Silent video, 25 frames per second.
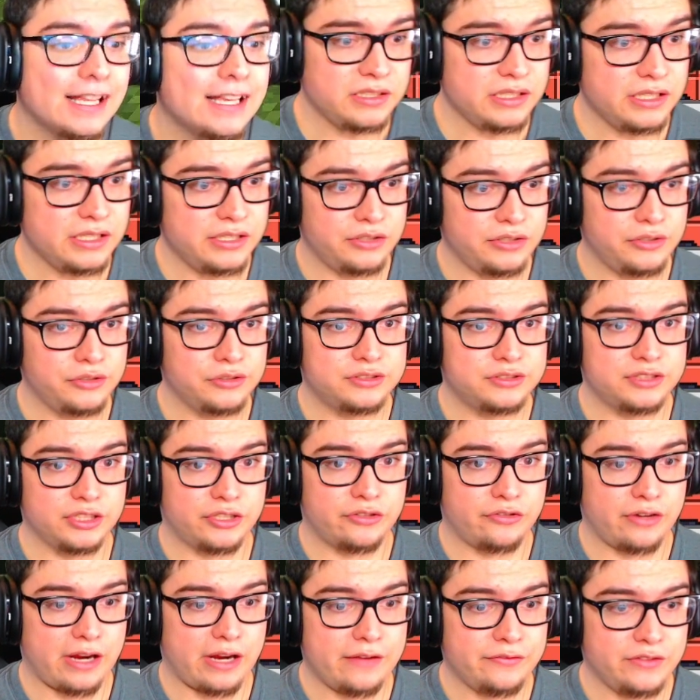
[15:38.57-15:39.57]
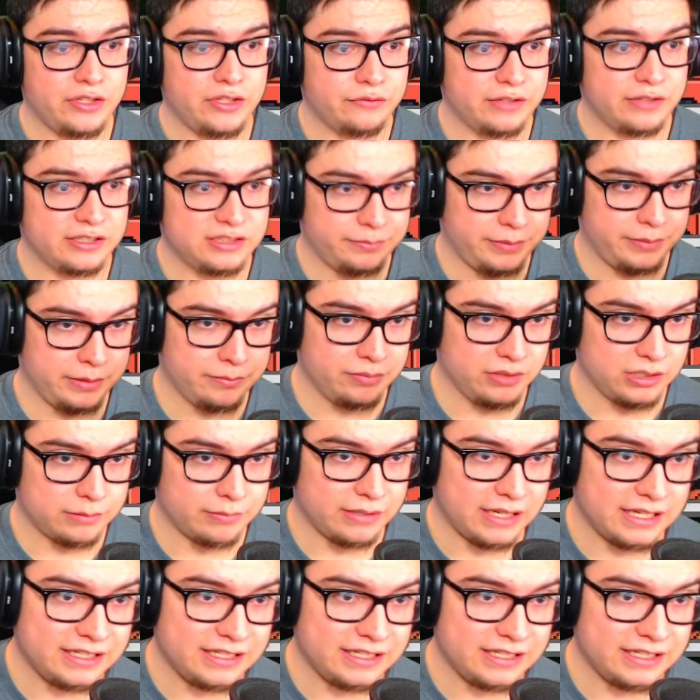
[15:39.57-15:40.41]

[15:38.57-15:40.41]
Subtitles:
just going to use the crafting recipe book.